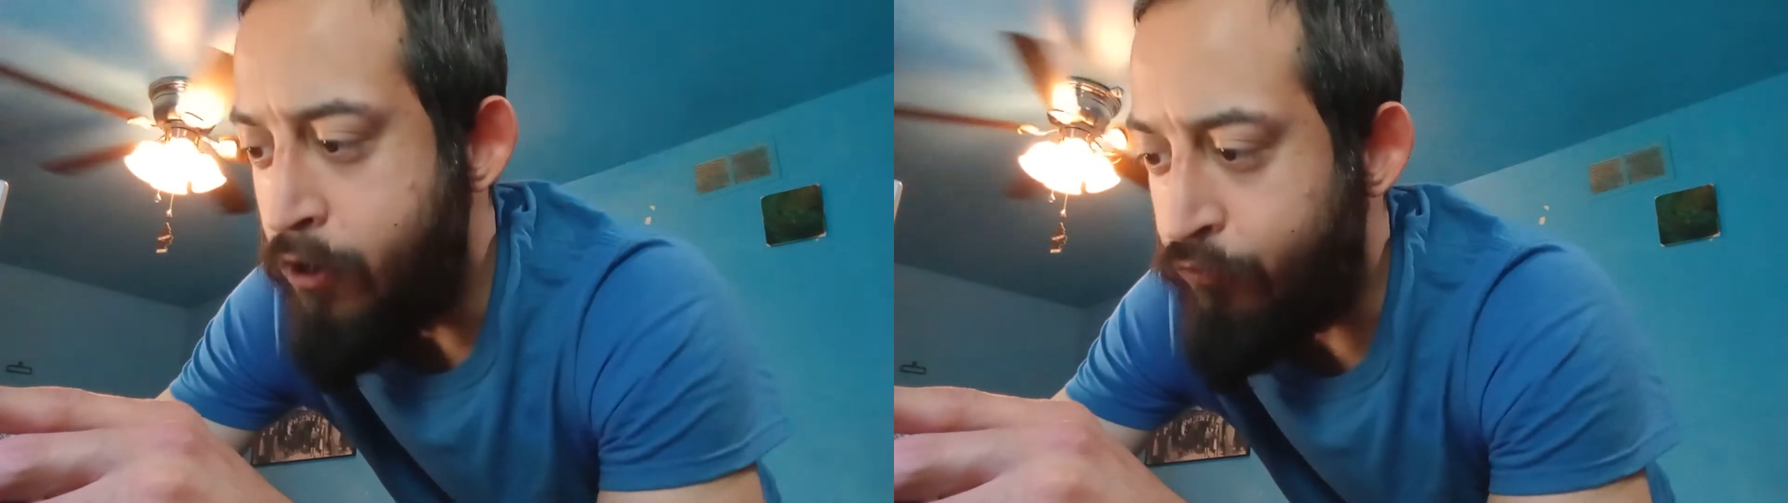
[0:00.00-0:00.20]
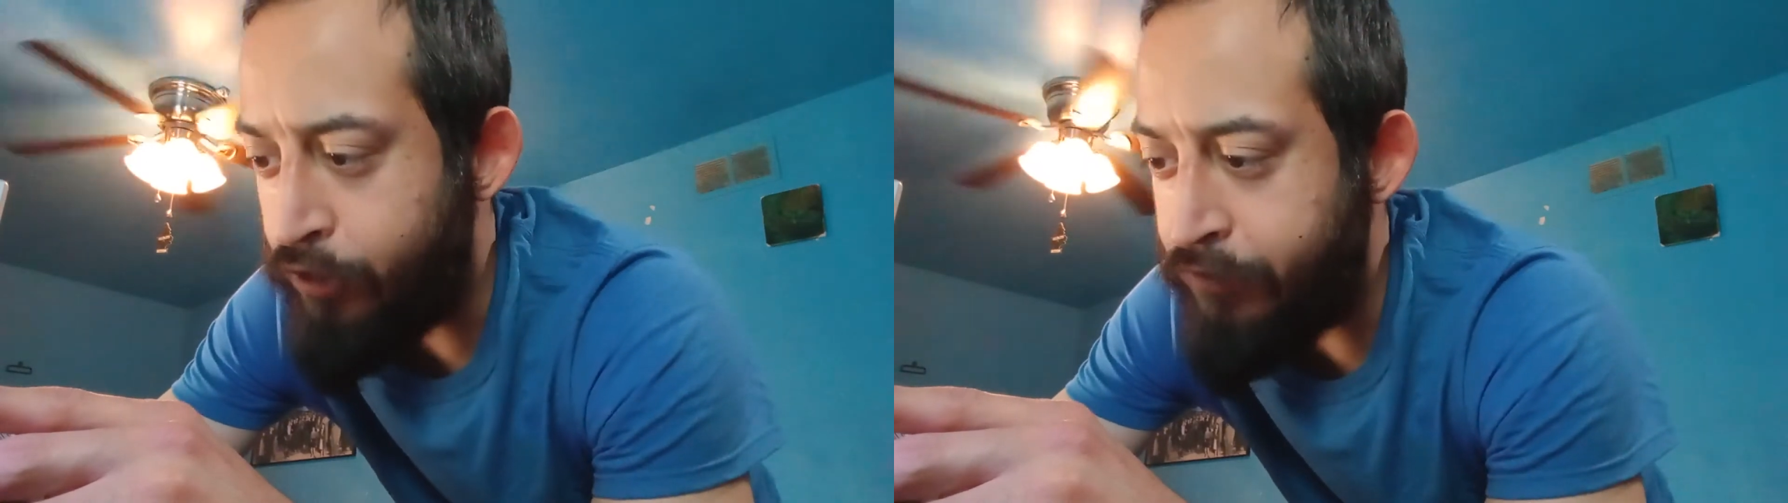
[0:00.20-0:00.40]

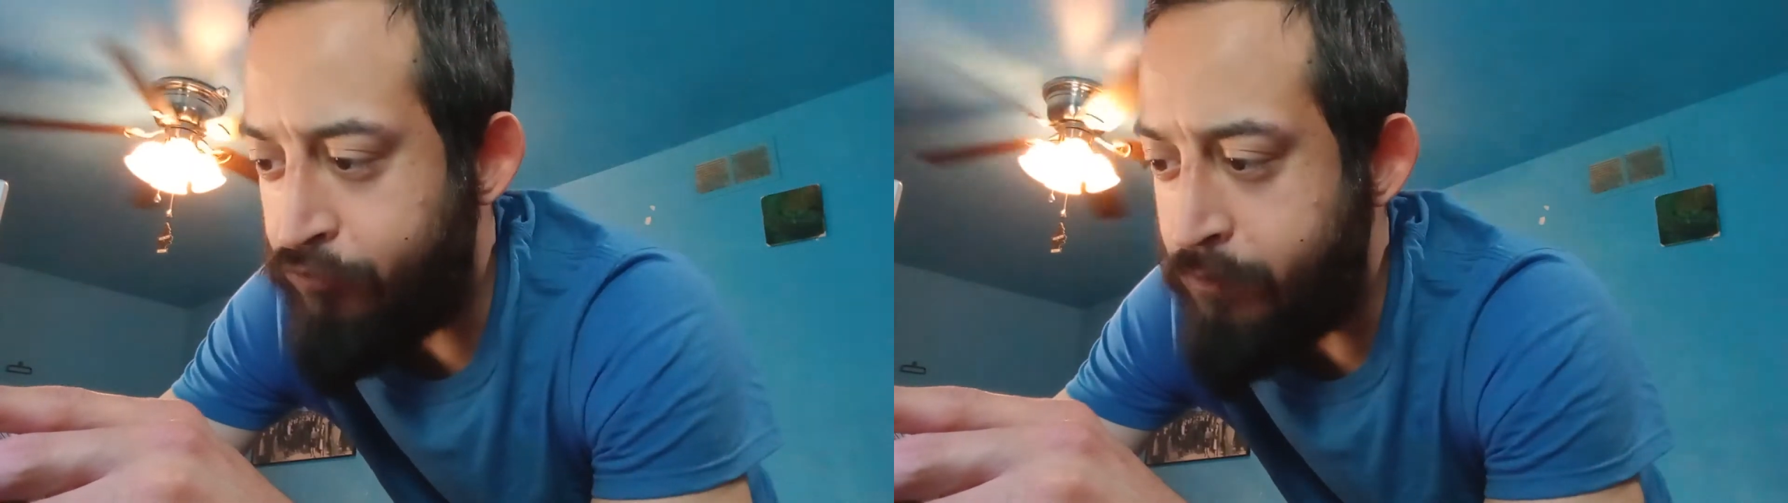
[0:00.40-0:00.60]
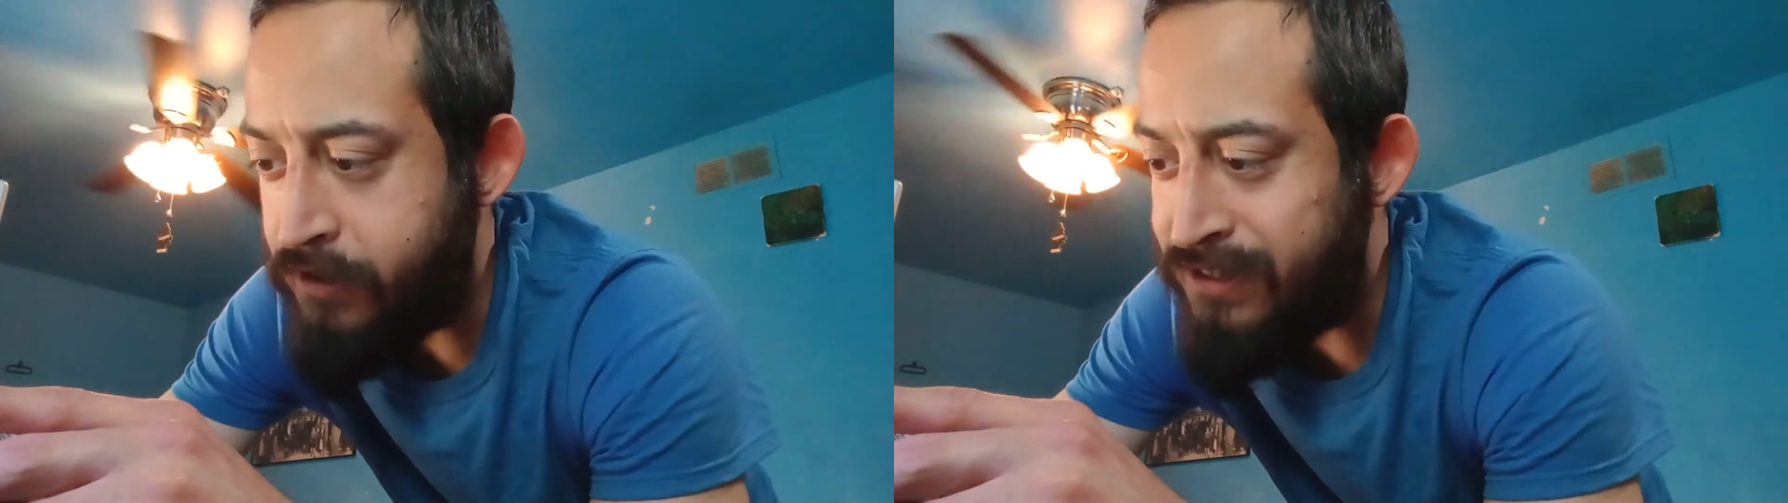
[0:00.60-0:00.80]
Free
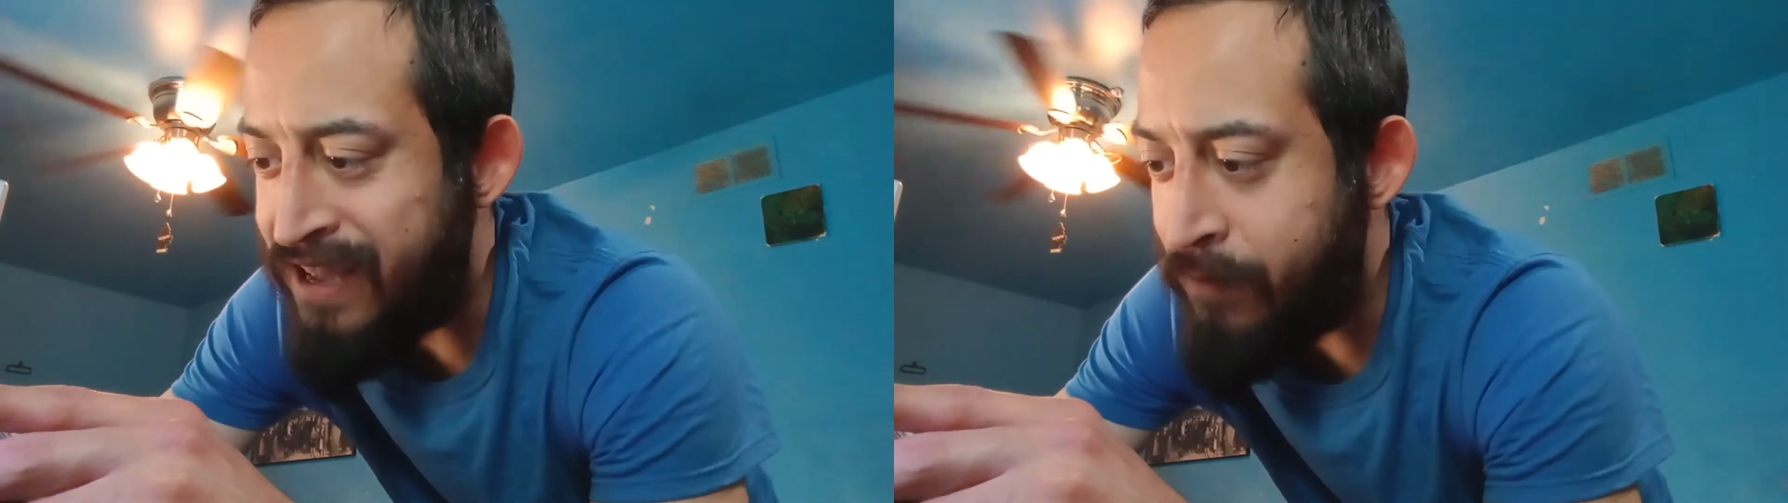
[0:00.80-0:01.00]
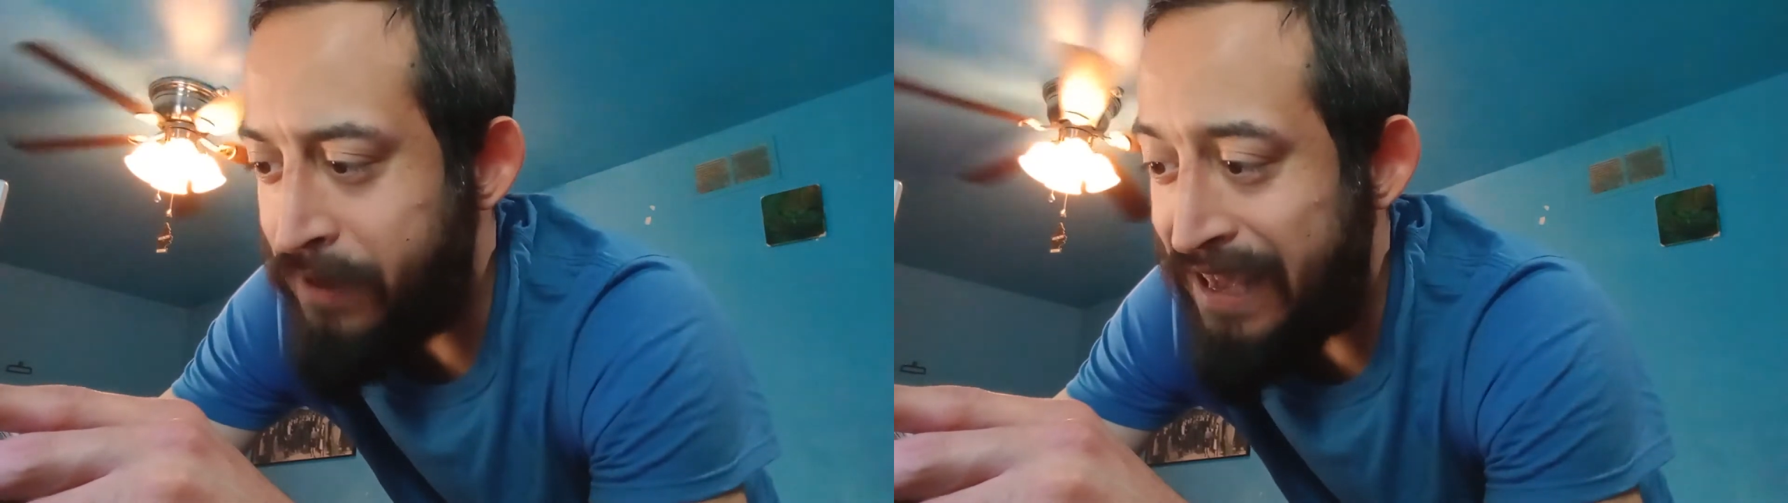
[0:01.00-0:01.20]
from the
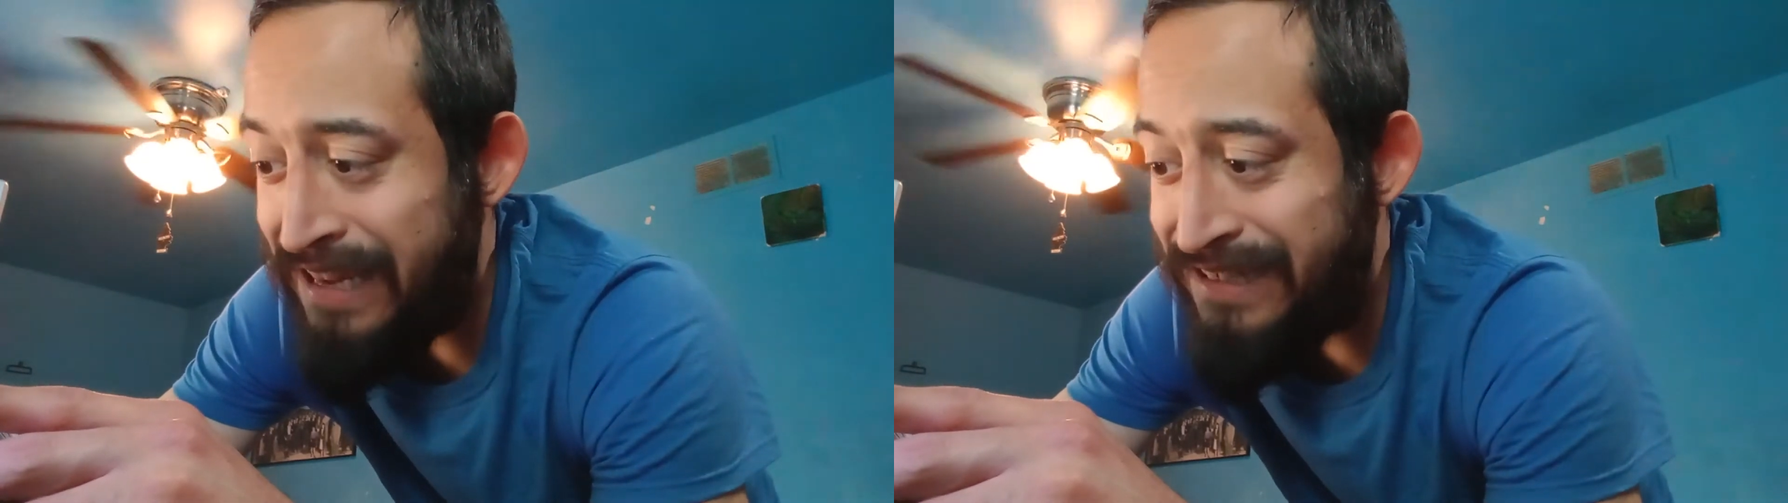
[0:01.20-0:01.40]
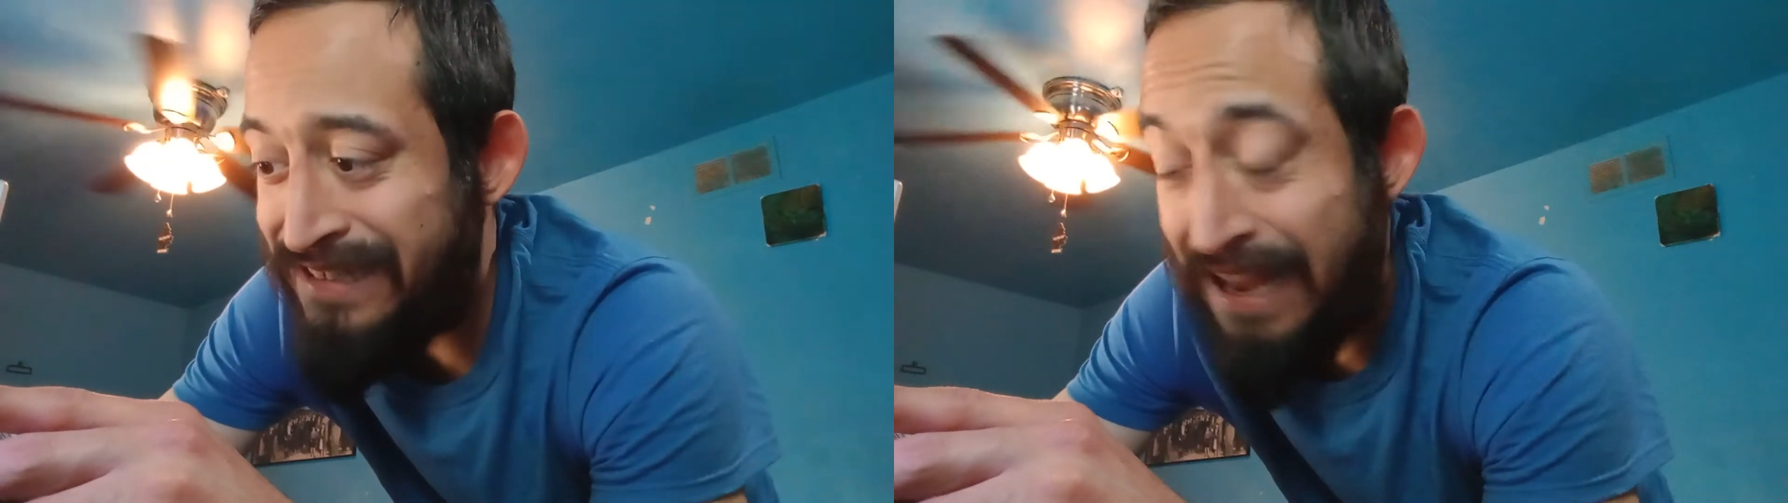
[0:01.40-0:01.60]
top
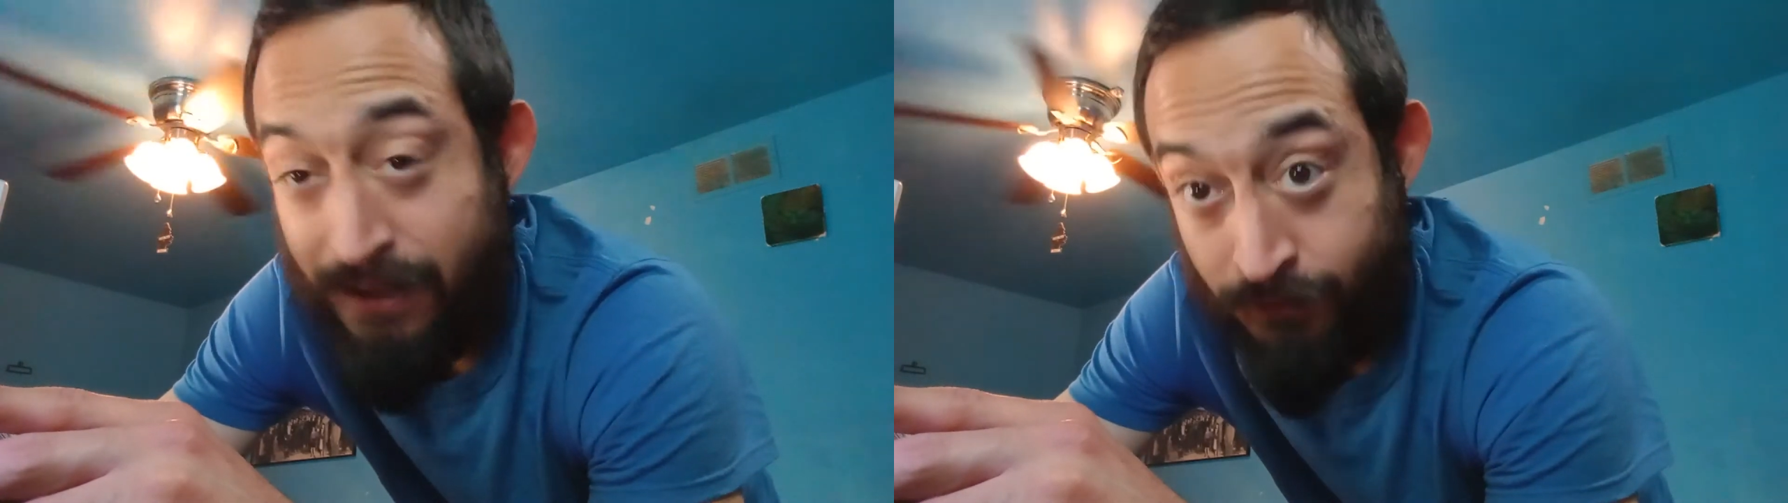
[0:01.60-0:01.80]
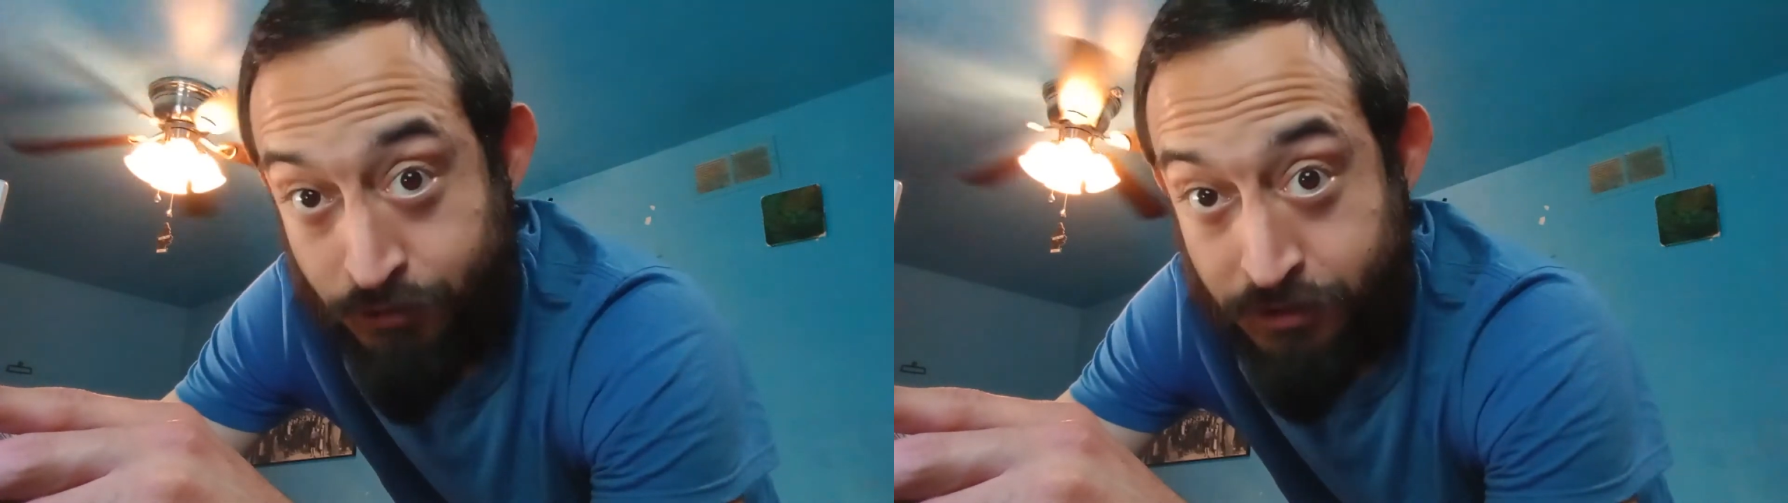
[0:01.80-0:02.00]
8
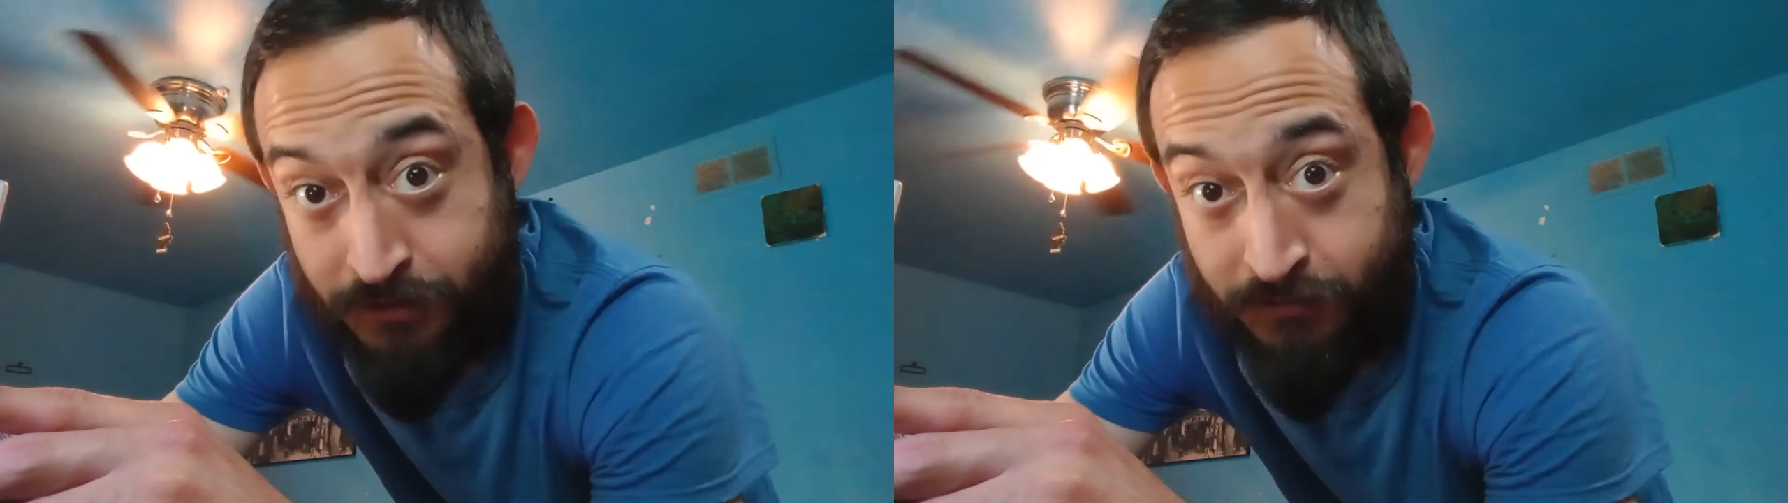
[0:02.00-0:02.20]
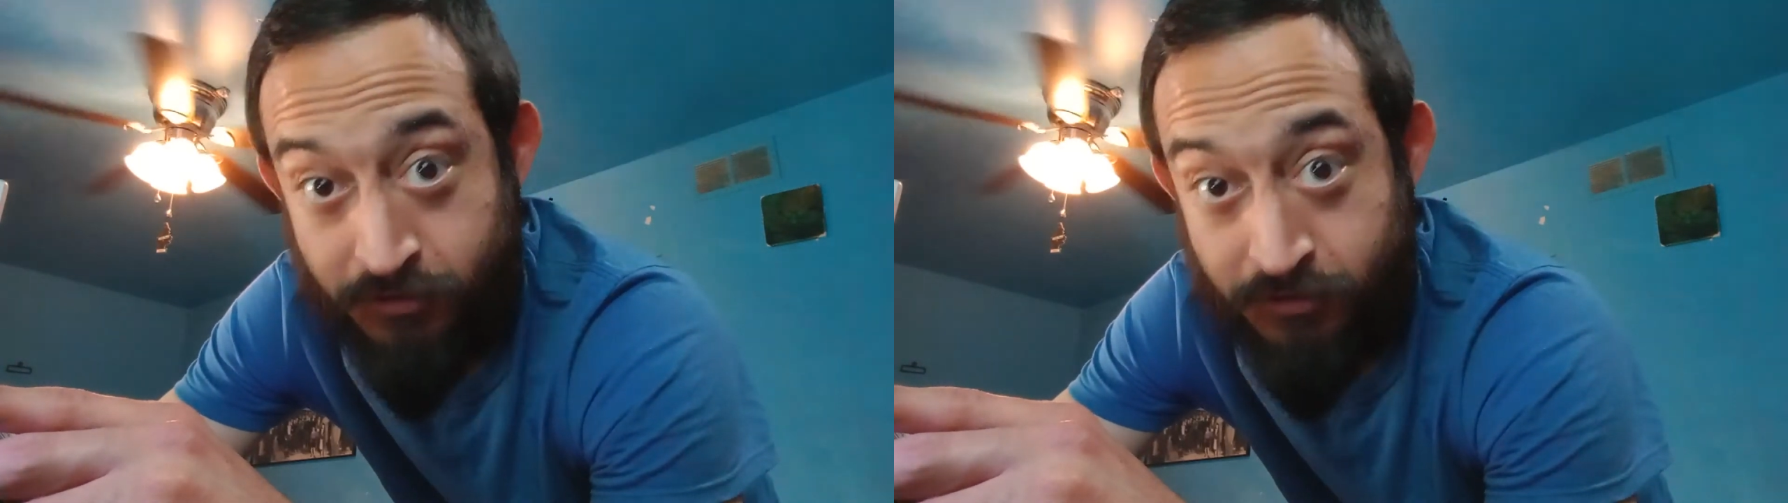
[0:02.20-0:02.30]
allergens.